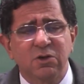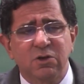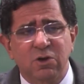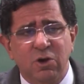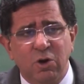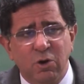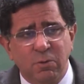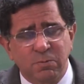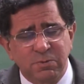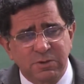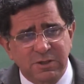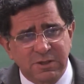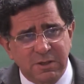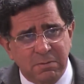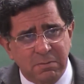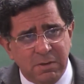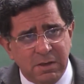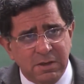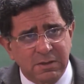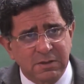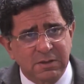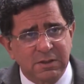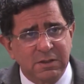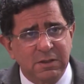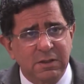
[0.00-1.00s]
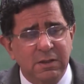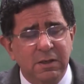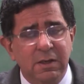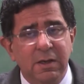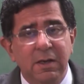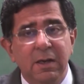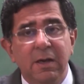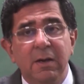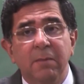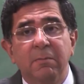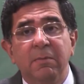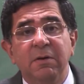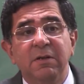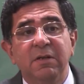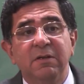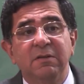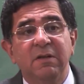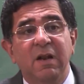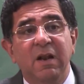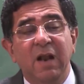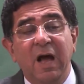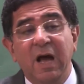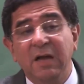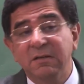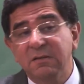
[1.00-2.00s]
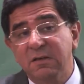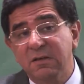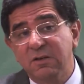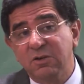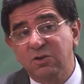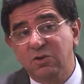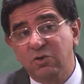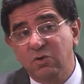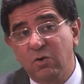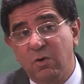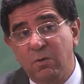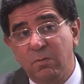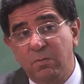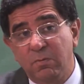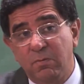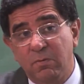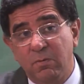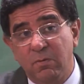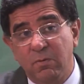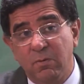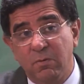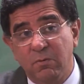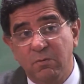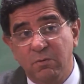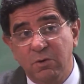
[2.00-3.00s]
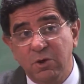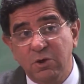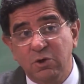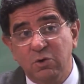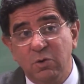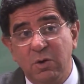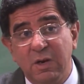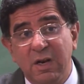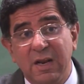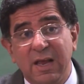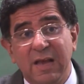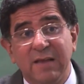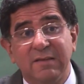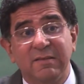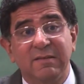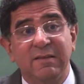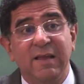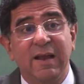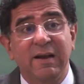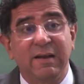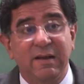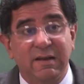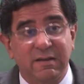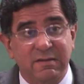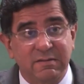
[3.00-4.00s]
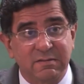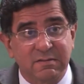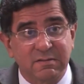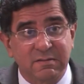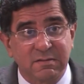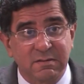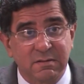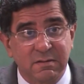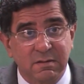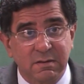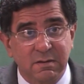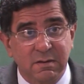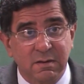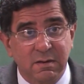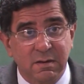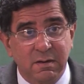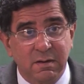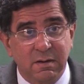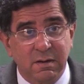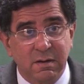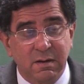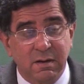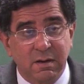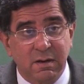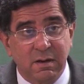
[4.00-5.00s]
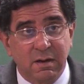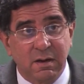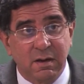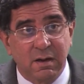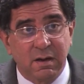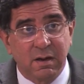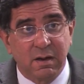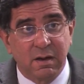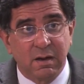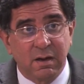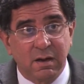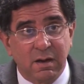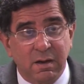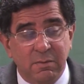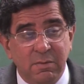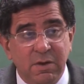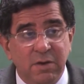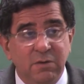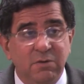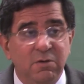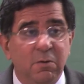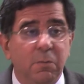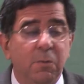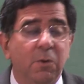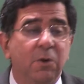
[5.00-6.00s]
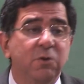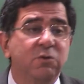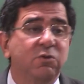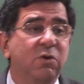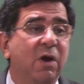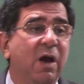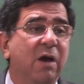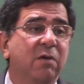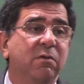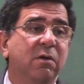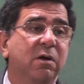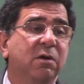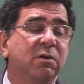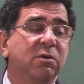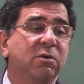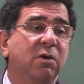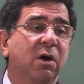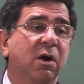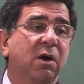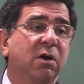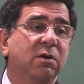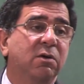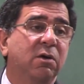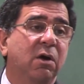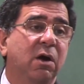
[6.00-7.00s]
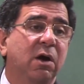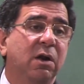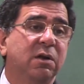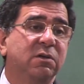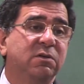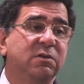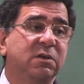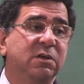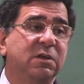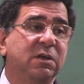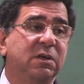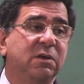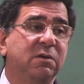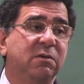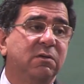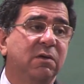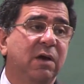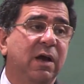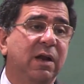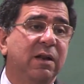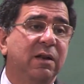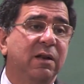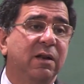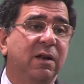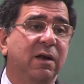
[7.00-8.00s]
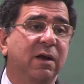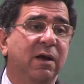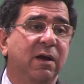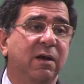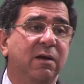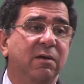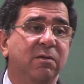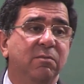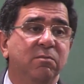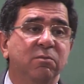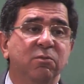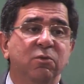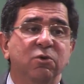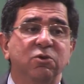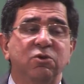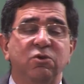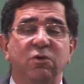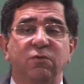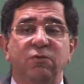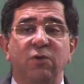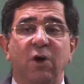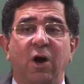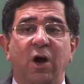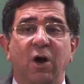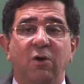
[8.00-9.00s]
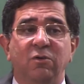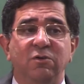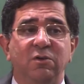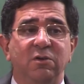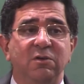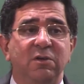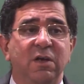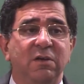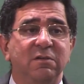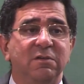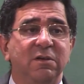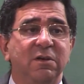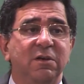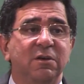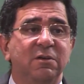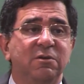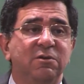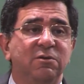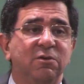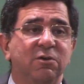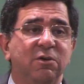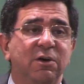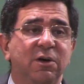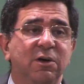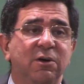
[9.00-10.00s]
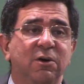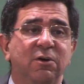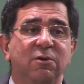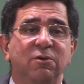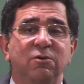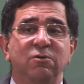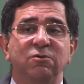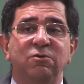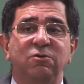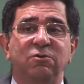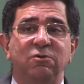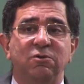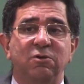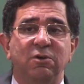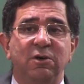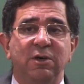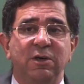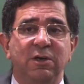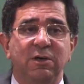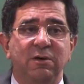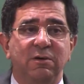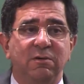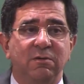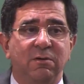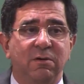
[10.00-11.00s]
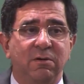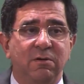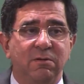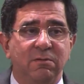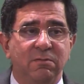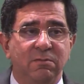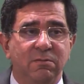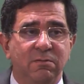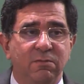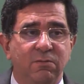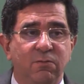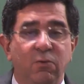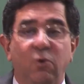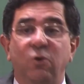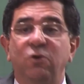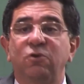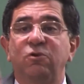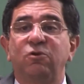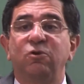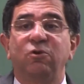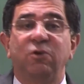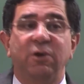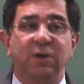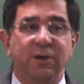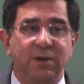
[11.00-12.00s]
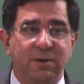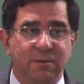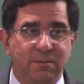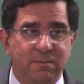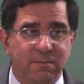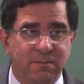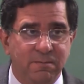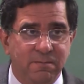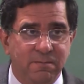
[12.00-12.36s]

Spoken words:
slope stability, but there's a larger issue of visual aesthetics. I mean, suppose you are a city and most of your houses are single storied or two storied or 4 storied.